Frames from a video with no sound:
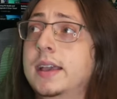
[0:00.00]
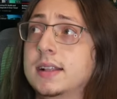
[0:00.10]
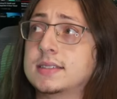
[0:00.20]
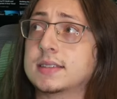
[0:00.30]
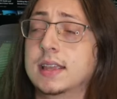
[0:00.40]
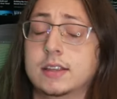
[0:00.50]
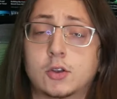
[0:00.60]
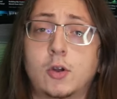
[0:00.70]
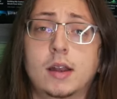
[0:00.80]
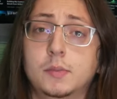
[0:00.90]
It's
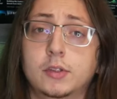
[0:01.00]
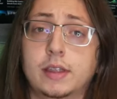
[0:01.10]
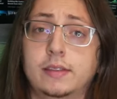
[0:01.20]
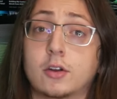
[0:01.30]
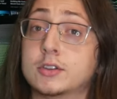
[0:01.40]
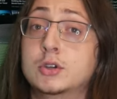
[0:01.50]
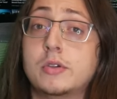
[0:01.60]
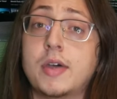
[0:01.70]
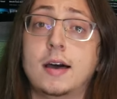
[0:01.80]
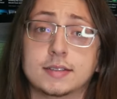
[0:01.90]
incredible that there are two
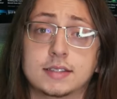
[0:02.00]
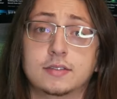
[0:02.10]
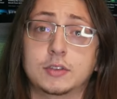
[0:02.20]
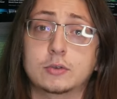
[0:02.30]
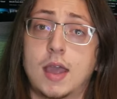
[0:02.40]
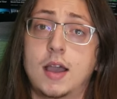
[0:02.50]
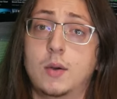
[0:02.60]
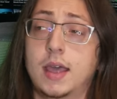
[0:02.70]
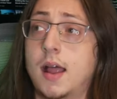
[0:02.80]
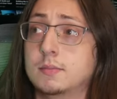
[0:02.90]
thousand of you now,
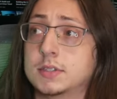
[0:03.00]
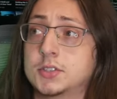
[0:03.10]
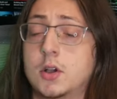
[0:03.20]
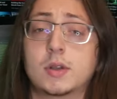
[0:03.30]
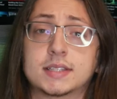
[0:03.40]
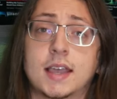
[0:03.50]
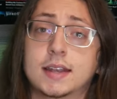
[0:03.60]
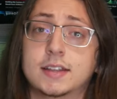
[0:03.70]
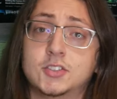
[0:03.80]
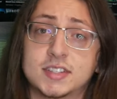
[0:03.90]
and I'm so
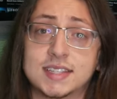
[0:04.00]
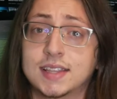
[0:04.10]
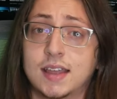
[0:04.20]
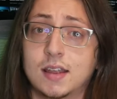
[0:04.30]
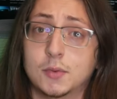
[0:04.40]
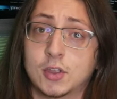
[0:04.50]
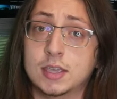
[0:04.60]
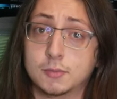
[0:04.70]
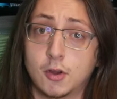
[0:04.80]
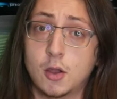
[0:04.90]
excited to just see that number
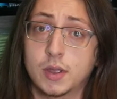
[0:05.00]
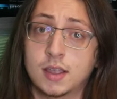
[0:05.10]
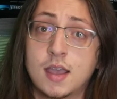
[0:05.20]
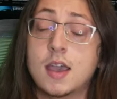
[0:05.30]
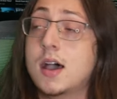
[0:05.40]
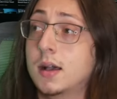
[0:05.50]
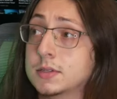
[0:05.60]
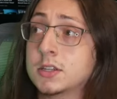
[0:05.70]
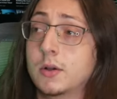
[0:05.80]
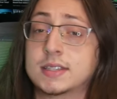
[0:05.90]
keep growing. I'm
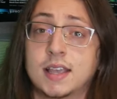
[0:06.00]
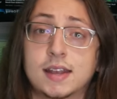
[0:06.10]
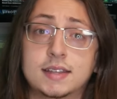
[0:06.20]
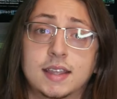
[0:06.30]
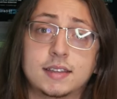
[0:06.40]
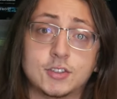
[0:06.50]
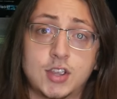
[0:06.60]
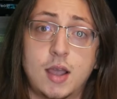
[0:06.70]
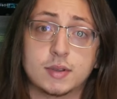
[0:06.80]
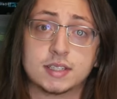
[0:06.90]
so excited to get to
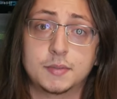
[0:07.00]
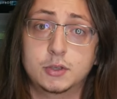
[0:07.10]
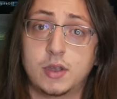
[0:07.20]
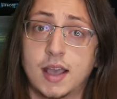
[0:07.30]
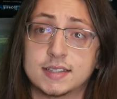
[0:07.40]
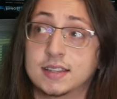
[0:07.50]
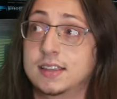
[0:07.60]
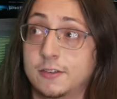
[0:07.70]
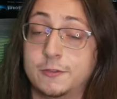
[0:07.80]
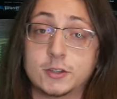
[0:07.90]
chat with some of you guys in
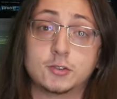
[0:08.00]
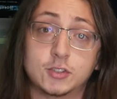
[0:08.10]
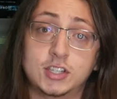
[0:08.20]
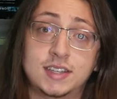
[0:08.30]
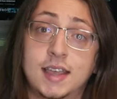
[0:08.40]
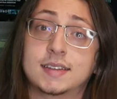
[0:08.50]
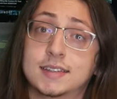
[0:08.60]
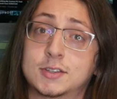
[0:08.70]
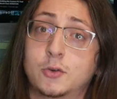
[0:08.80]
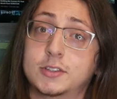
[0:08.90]
the official G Tech
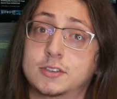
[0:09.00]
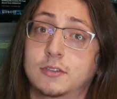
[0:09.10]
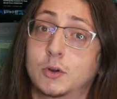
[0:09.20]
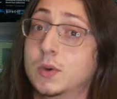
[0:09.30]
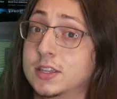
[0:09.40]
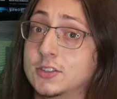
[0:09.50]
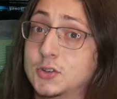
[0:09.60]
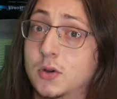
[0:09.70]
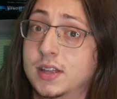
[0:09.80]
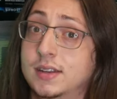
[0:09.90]
Discord server when you
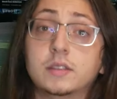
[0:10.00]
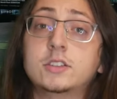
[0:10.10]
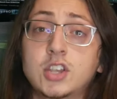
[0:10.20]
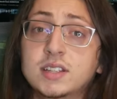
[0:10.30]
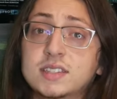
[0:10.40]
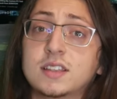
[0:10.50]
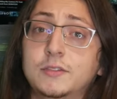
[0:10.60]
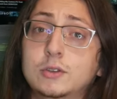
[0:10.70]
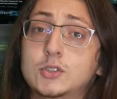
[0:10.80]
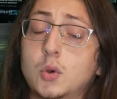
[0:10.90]
join. The chances of
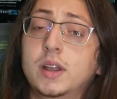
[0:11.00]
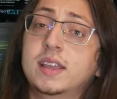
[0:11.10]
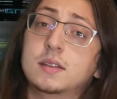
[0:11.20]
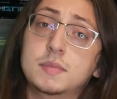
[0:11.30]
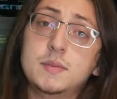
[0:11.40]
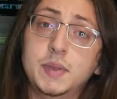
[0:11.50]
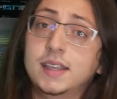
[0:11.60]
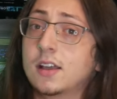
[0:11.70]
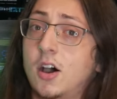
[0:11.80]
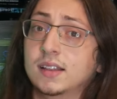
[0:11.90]
you joining and me
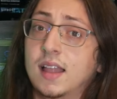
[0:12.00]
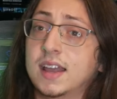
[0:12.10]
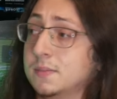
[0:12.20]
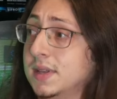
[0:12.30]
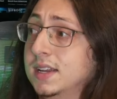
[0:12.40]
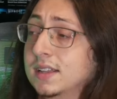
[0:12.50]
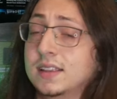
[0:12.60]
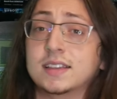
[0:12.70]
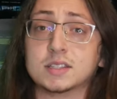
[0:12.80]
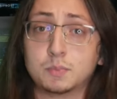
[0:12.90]
being online
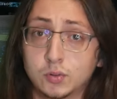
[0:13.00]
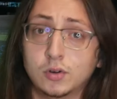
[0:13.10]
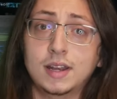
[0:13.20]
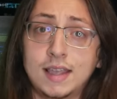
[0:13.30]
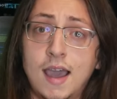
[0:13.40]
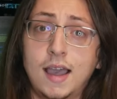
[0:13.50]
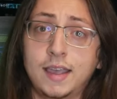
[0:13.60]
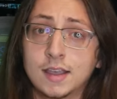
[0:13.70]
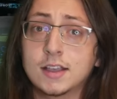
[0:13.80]
immediately is pretty high,